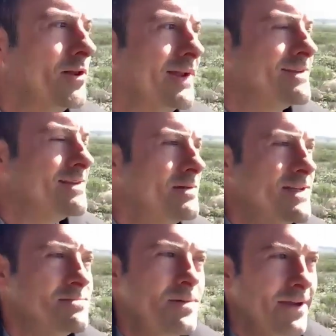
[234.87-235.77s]
at some of
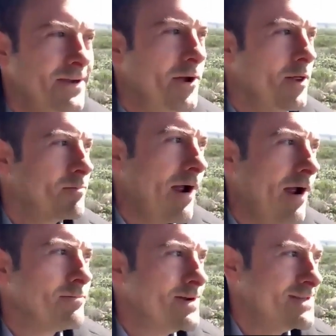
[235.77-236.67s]
these $1 million
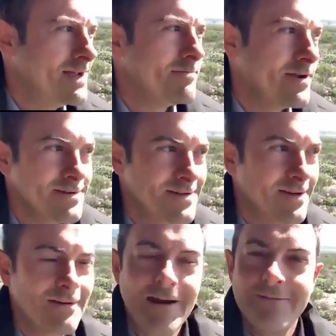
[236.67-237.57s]
properties up here. It's a
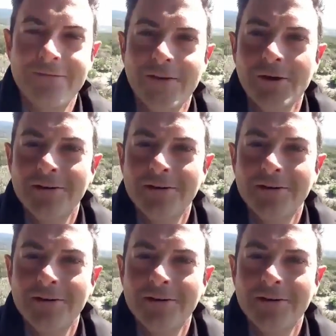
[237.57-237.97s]
great view.